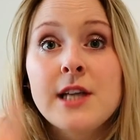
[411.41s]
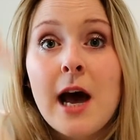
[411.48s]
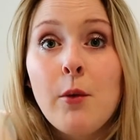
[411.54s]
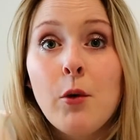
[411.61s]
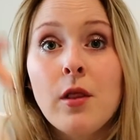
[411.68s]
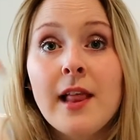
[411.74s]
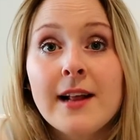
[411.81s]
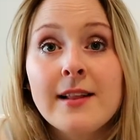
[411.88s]
I
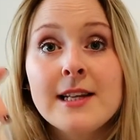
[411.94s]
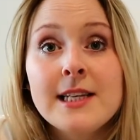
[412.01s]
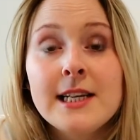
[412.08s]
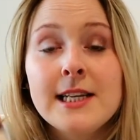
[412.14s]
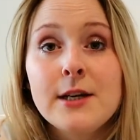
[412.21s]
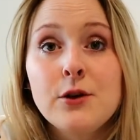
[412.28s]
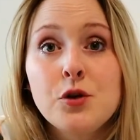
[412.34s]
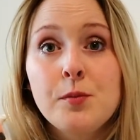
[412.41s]
will link the
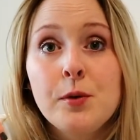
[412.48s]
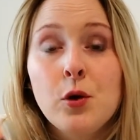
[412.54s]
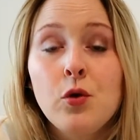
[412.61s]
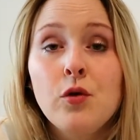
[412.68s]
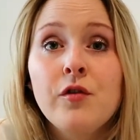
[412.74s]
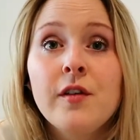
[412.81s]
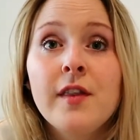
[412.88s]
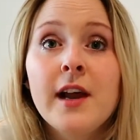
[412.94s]
details
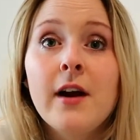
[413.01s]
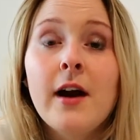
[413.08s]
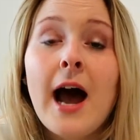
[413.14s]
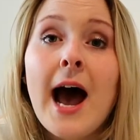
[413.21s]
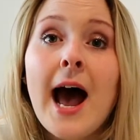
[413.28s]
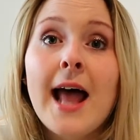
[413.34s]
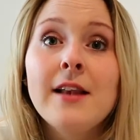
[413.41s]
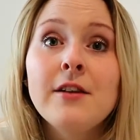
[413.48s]
below for there,
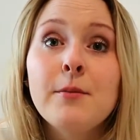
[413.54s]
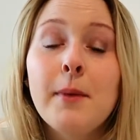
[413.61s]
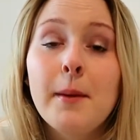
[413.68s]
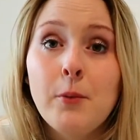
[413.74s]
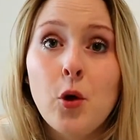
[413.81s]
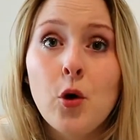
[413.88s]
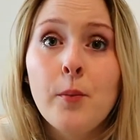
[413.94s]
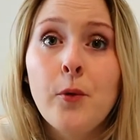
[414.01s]
and
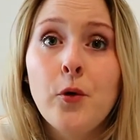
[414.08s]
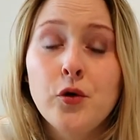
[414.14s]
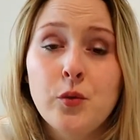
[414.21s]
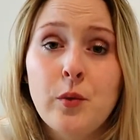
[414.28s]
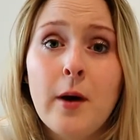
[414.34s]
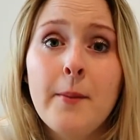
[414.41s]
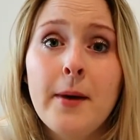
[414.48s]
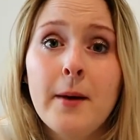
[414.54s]
my blog
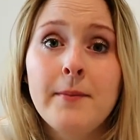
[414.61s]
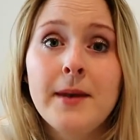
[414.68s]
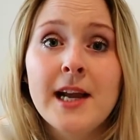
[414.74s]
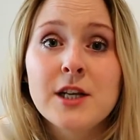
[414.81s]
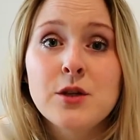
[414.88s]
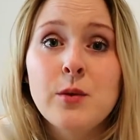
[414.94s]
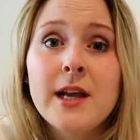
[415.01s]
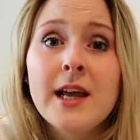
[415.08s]
post will be up
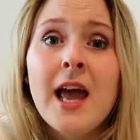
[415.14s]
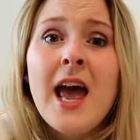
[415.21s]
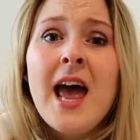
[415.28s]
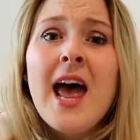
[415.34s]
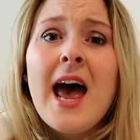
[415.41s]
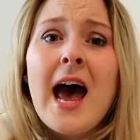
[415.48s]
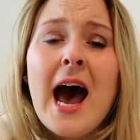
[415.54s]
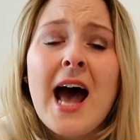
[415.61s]
next week,
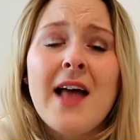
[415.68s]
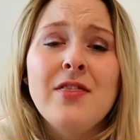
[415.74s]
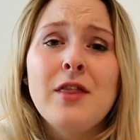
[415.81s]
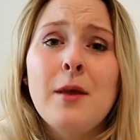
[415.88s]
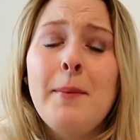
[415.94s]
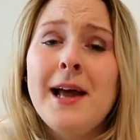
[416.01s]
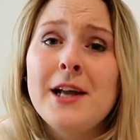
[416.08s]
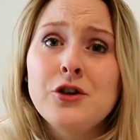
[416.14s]

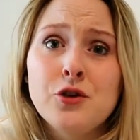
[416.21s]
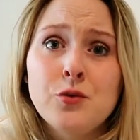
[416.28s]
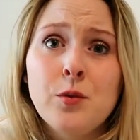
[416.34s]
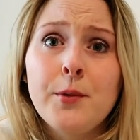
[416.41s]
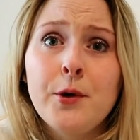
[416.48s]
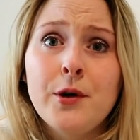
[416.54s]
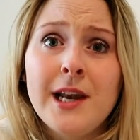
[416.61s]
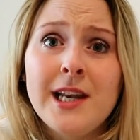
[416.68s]
and the pictures
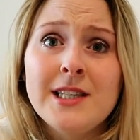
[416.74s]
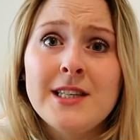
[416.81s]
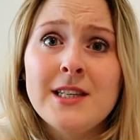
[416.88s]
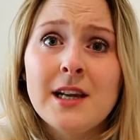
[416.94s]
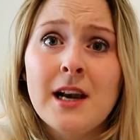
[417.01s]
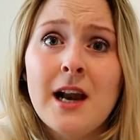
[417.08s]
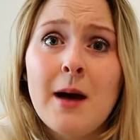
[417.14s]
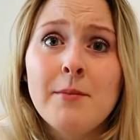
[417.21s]
will be on
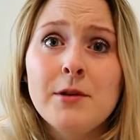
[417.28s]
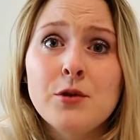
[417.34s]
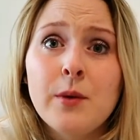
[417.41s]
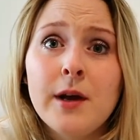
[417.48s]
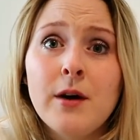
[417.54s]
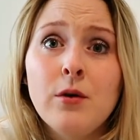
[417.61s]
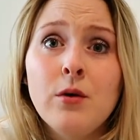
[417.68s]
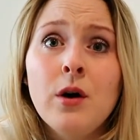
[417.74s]
Instagram as
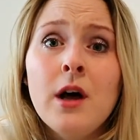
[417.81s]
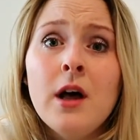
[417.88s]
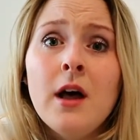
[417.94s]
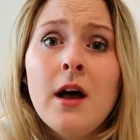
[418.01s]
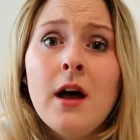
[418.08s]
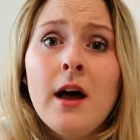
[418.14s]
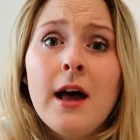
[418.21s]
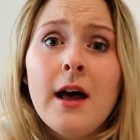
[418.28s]
well
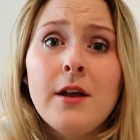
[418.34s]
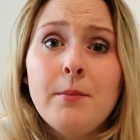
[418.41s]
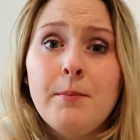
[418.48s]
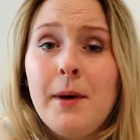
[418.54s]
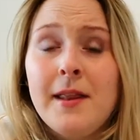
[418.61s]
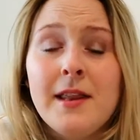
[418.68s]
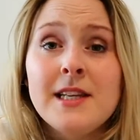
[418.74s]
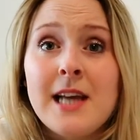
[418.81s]

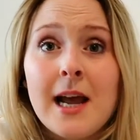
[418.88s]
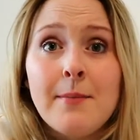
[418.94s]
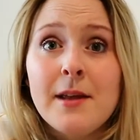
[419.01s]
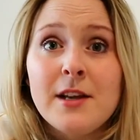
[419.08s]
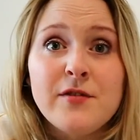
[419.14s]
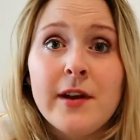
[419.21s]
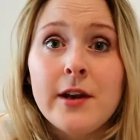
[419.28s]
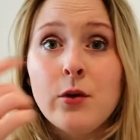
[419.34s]
by the time
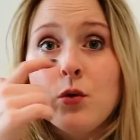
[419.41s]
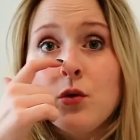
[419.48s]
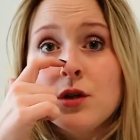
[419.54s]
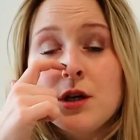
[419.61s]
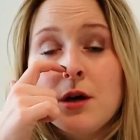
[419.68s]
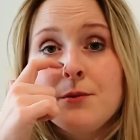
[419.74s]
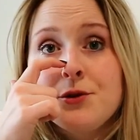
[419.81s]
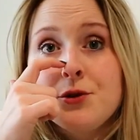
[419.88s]
this video goes up.